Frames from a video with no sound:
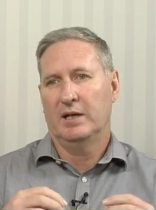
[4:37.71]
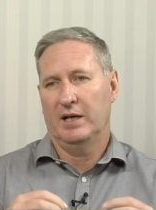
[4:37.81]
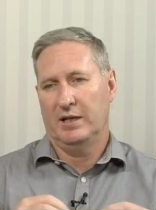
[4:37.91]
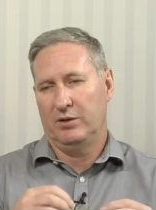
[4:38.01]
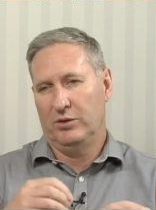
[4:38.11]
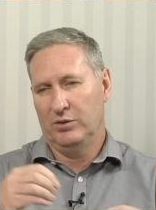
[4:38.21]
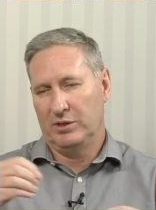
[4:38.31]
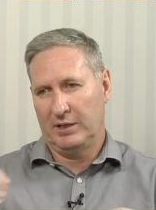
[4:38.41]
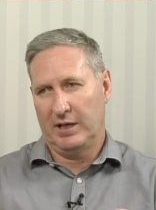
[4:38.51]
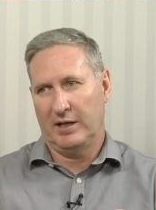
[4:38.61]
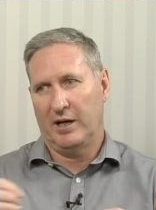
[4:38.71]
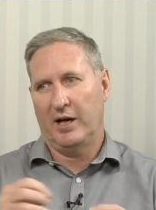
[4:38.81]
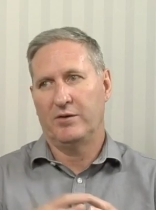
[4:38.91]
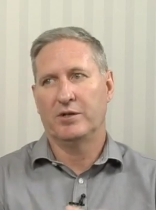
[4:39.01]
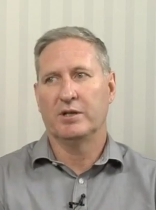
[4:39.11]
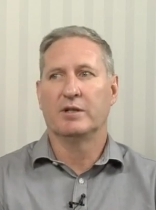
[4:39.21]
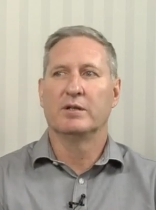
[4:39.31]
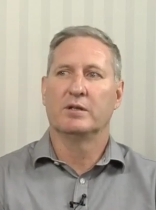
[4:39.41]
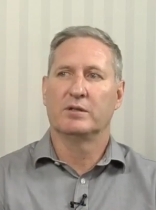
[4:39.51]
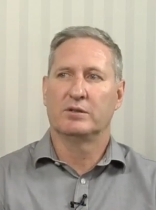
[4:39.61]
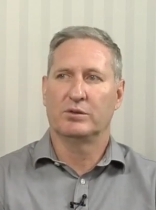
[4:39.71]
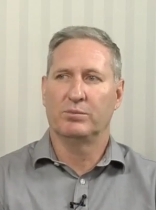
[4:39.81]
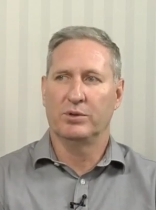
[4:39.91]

and then using that hydrogen to